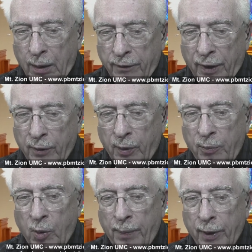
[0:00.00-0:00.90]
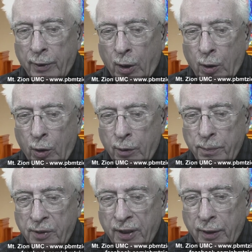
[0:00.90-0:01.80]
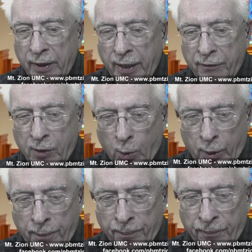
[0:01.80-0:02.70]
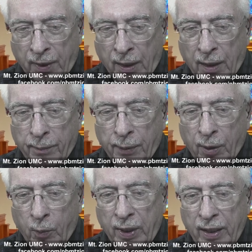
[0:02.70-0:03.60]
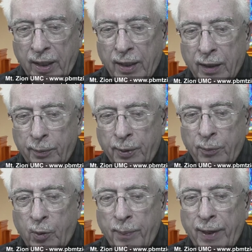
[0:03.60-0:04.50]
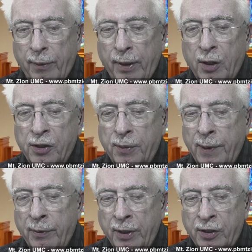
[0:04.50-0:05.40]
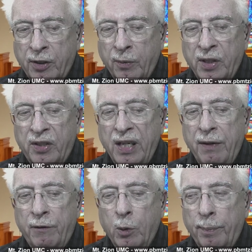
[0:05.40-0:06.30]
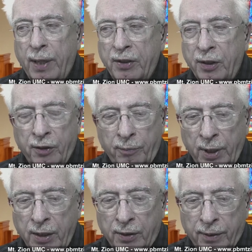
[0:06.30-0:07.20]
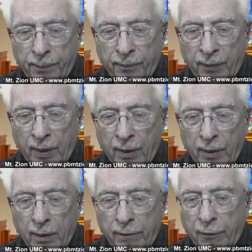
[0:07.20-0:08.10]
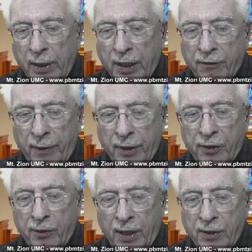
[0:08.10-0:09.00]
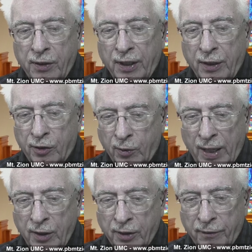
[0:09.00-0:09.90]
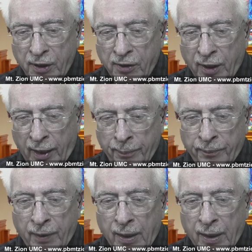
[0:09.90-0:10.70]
Father, we've prepared our homes and our gifts, Lord, but we need help in preparing our spirits to receive your message of peace. Free us from the stresses and strains of this time,